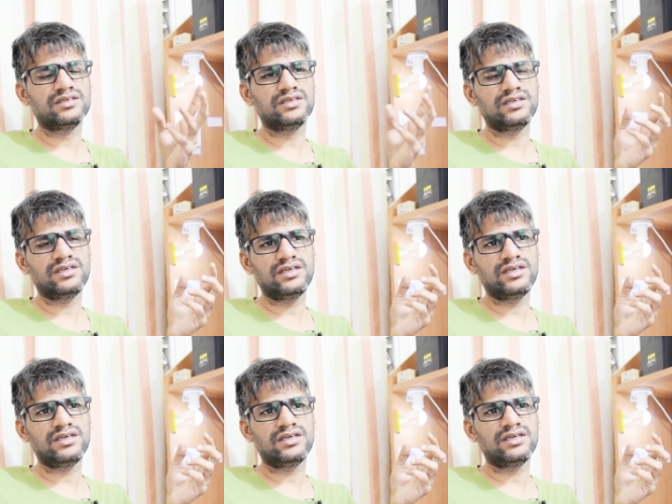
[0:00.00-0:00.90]

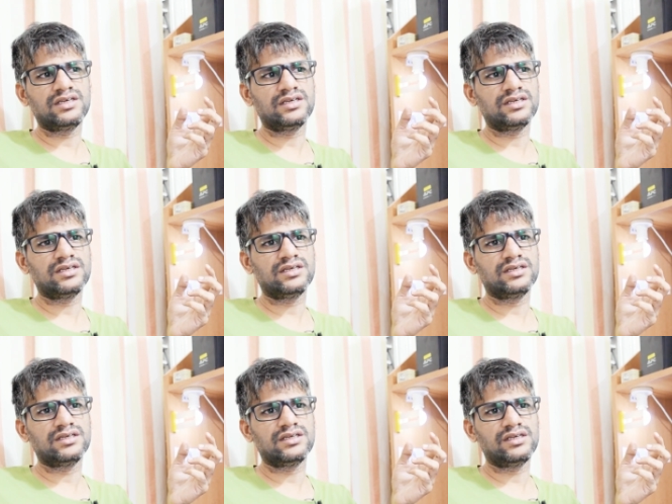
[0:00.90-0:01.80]

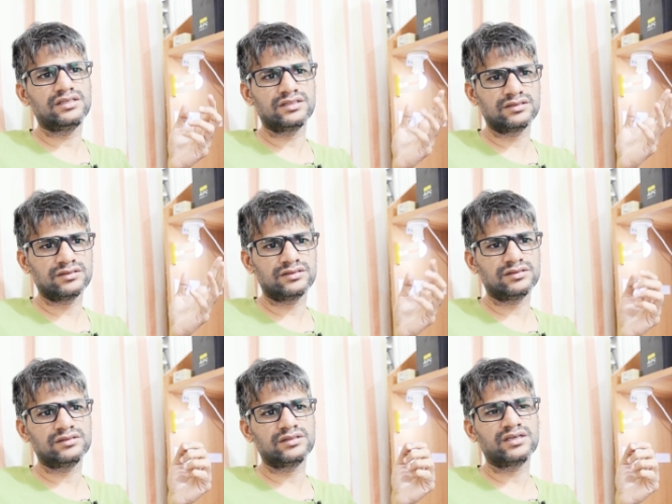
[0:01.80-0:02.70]
he is
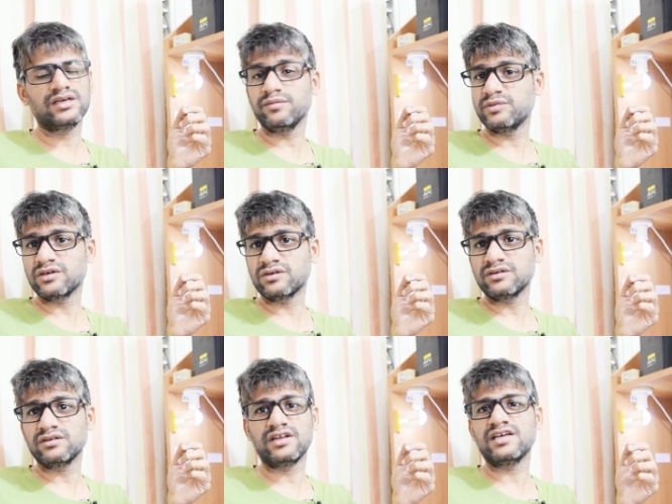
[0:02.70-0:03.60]
uh, a
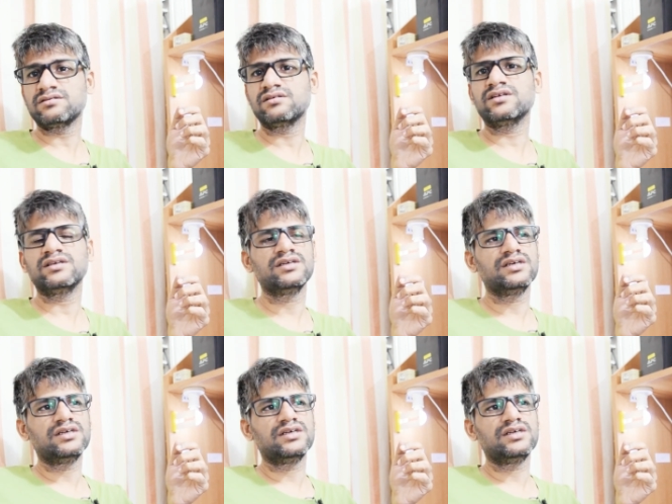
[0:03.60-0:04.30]
Capricorn. Naturally,